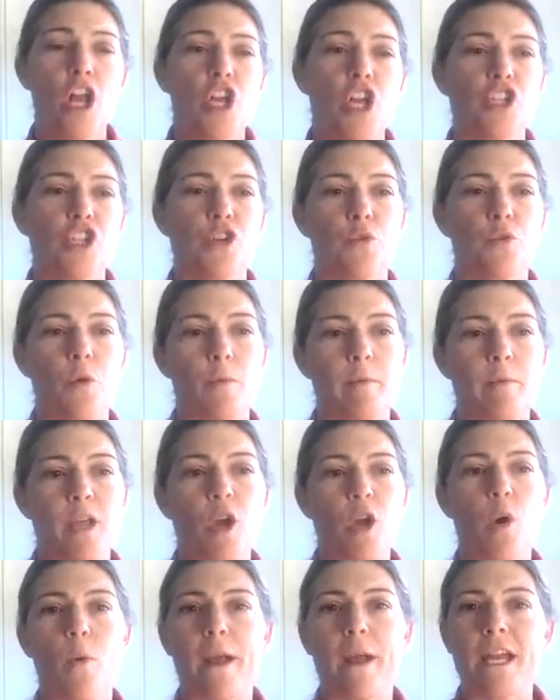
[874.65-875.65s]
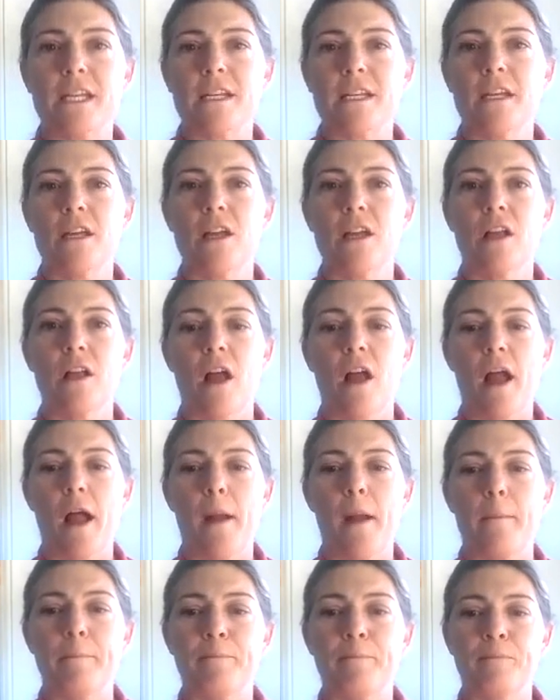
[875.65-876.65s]
so it won't be quite
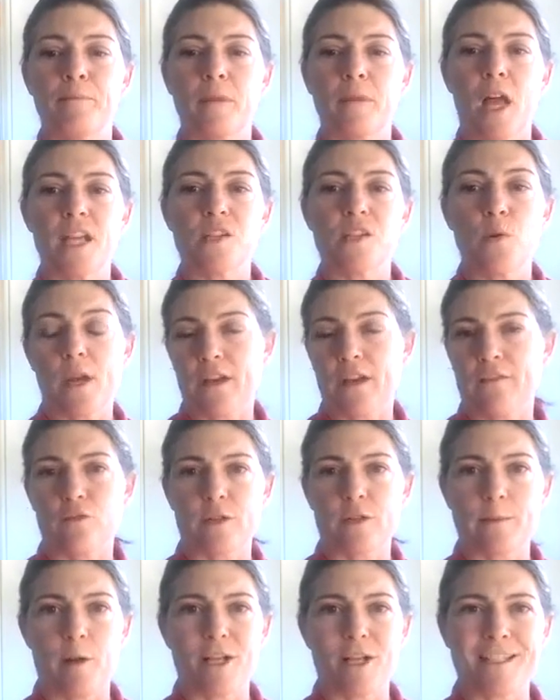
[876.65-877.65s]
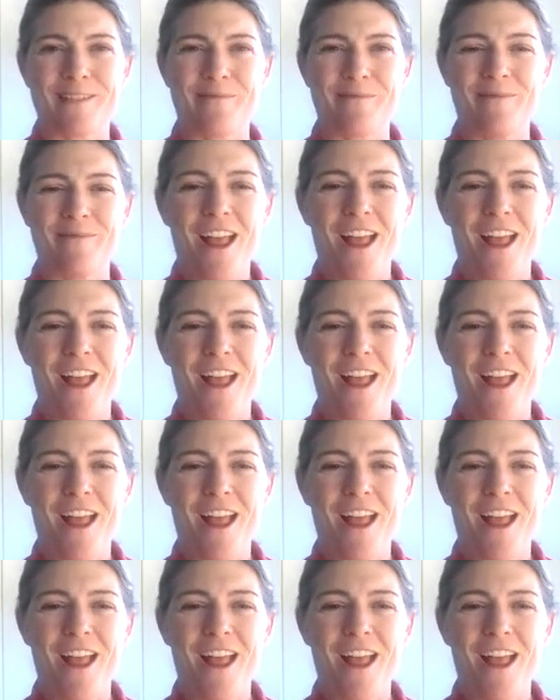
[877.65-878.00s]
um, as quick of a response.